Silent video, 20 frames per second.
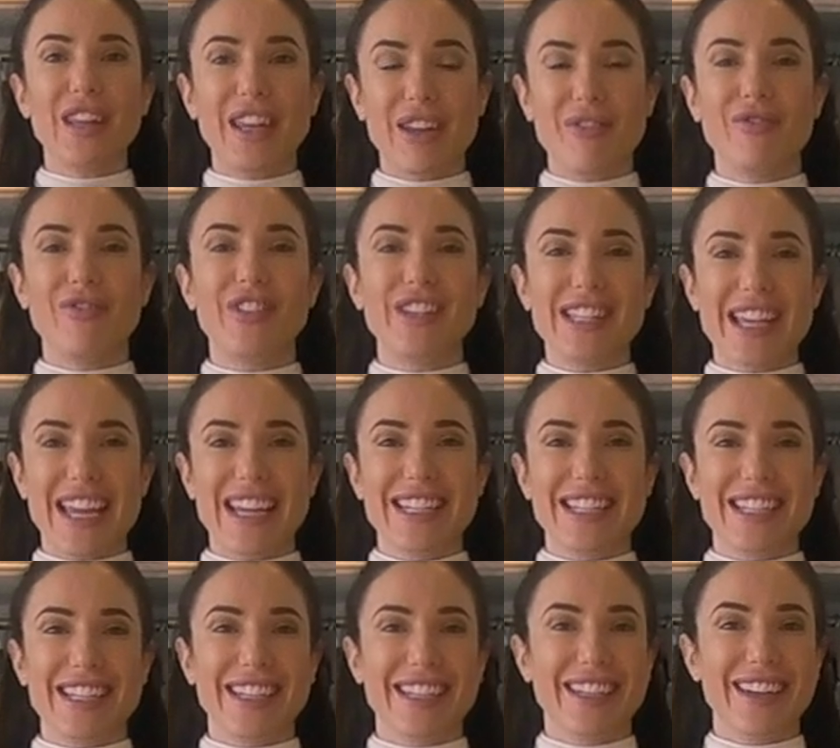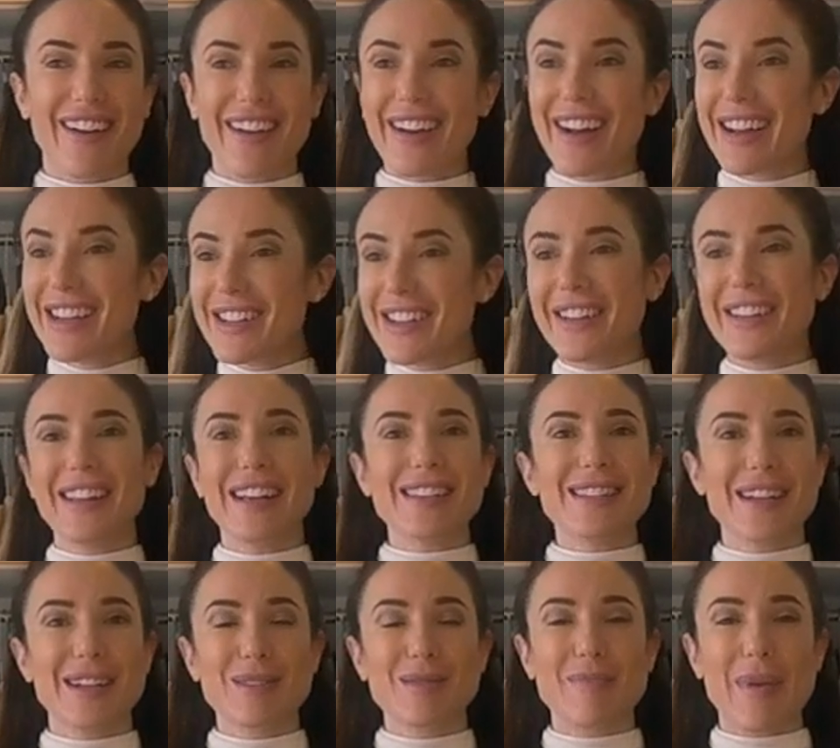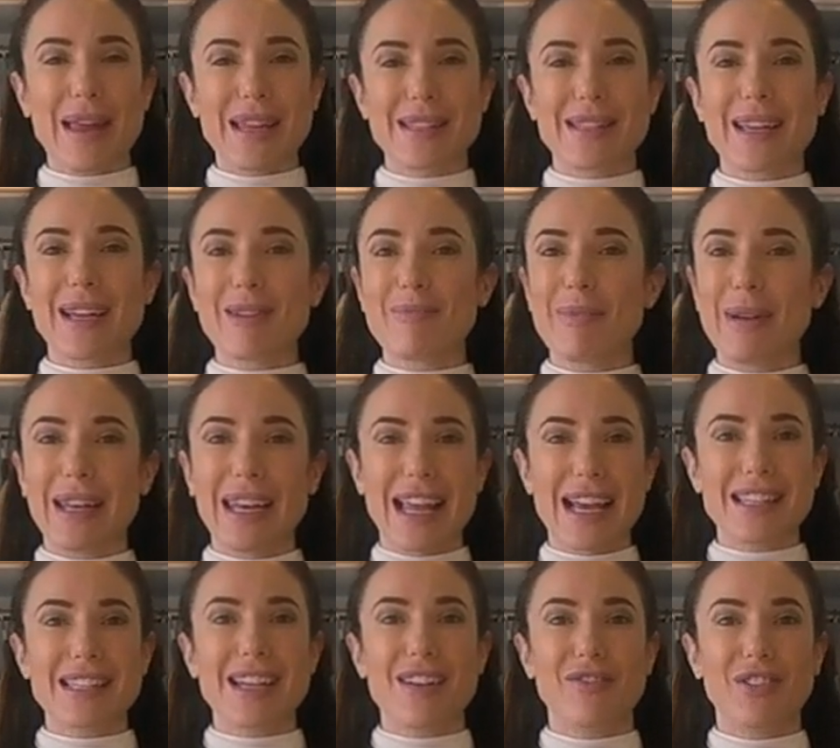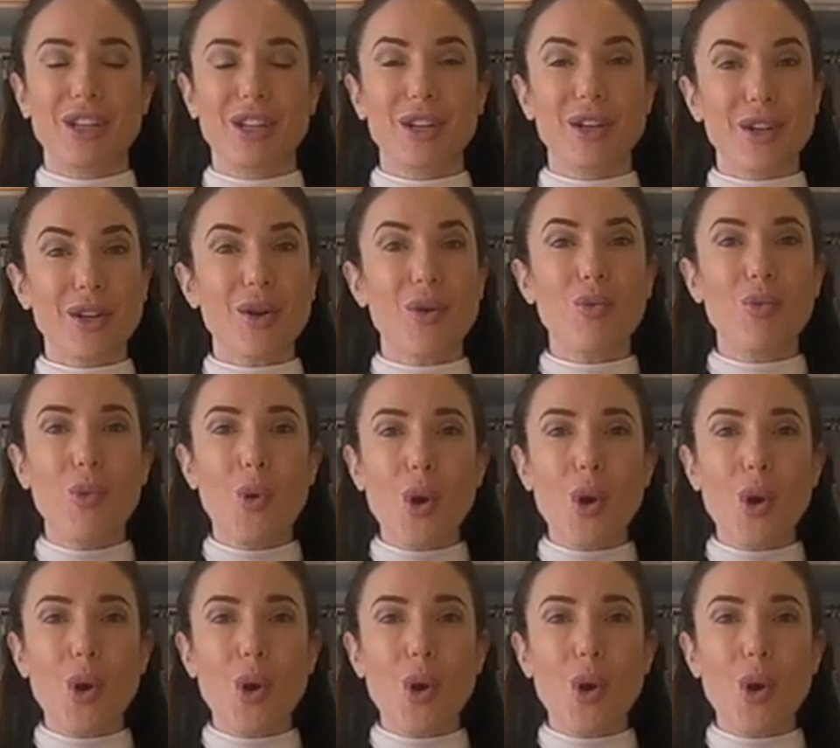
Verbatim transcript: the invitation? I know that sounds basic, but let's have a look.